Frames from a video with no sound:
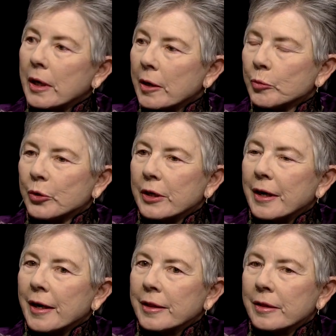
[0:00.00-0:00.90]
I would.
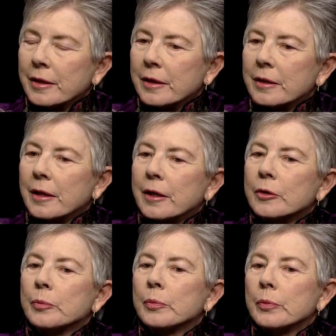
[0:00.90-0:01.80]
I think that
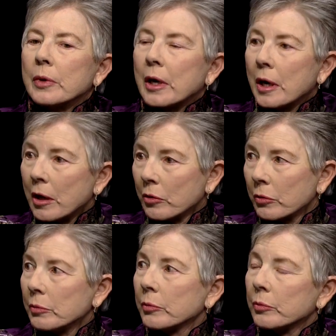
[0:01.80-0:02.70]
our
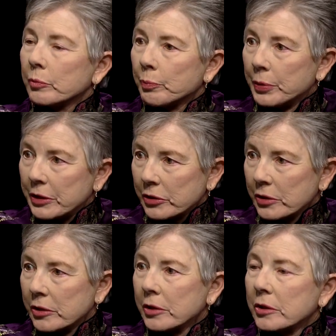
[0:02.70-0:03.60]

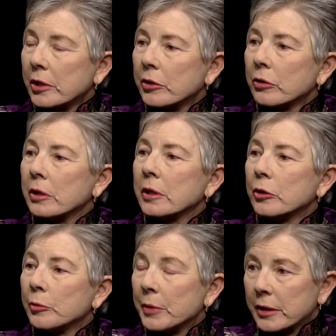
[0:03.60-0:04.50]
businesses here in
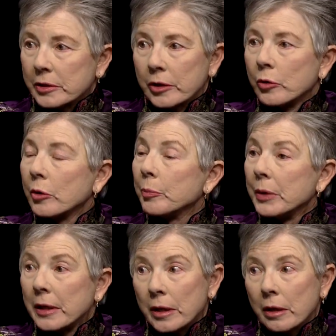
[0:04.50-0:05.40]
New Mexico, and
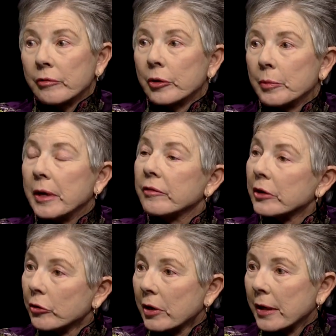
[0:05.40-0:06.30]
many of them have
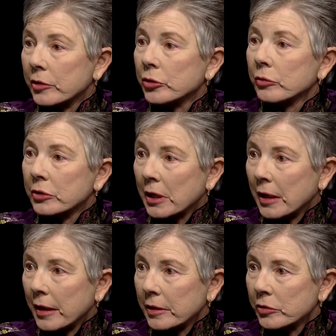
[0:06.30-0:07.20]
international
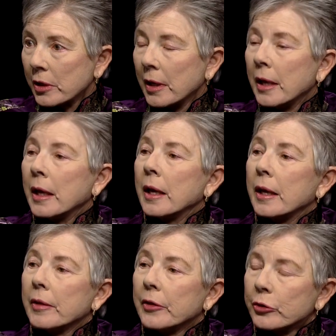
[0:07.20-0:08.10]
ties,
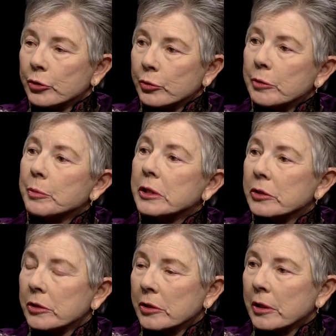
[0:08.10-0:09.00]
and they're doing
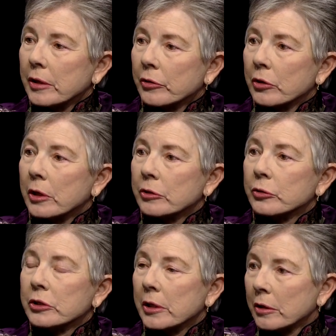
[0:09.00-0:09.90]
business in other
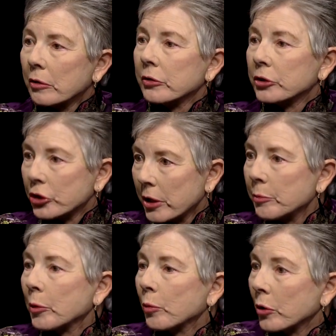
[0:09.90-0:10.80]
countries. I know the
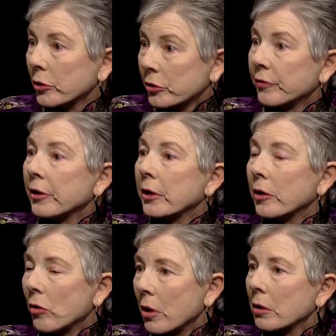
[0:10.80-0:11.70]
chamber works very
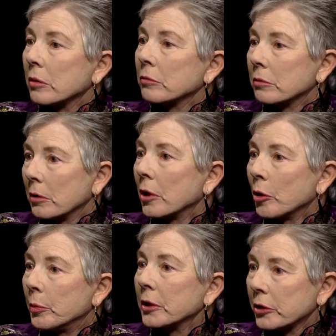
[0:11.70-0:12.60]
hard on
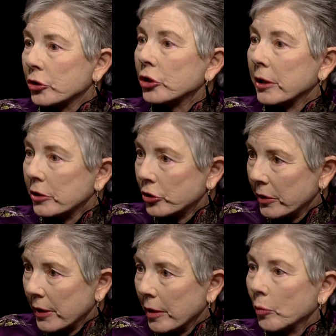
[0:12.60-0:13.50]
global exchange
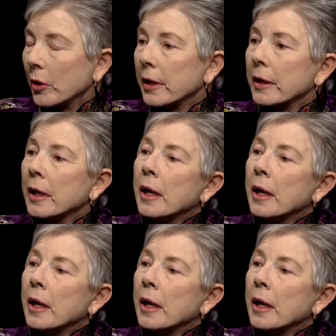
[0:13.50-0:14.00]
in that way.